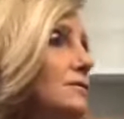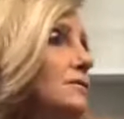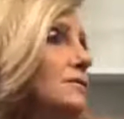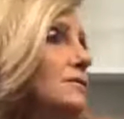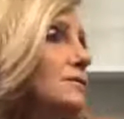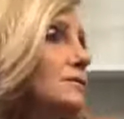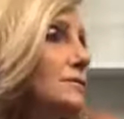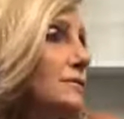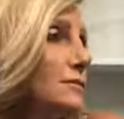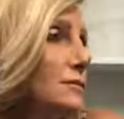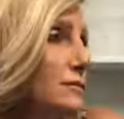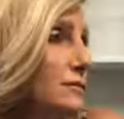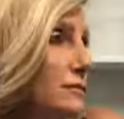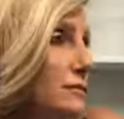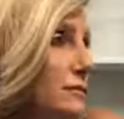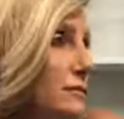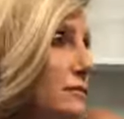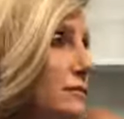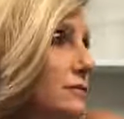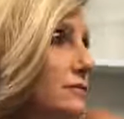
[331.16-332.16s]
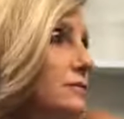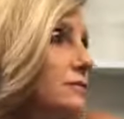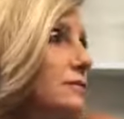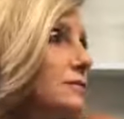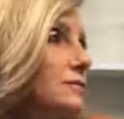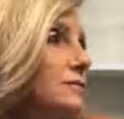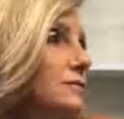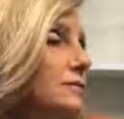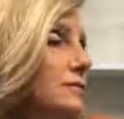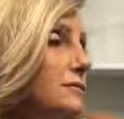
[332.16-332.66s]

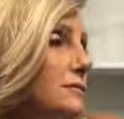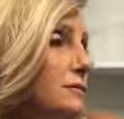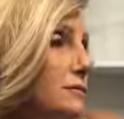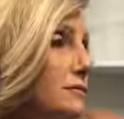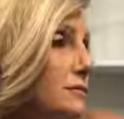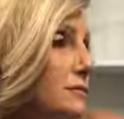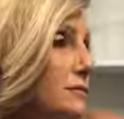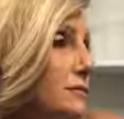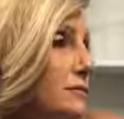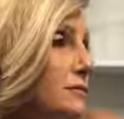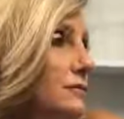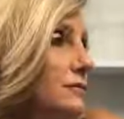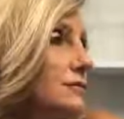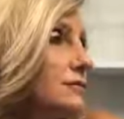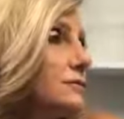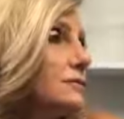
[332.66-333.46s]
[no speech]